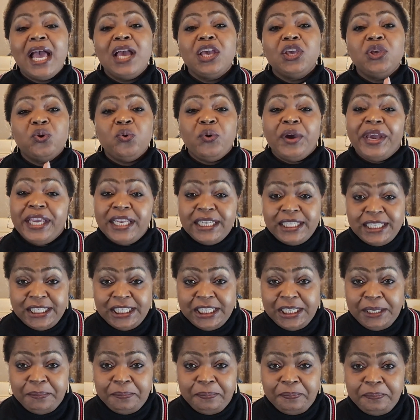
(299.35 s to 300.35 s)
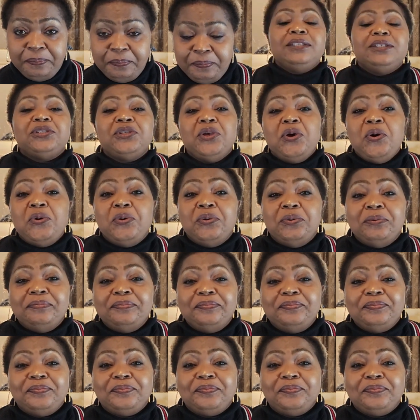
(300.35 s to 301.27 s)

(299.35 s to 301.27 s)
You are a team. So,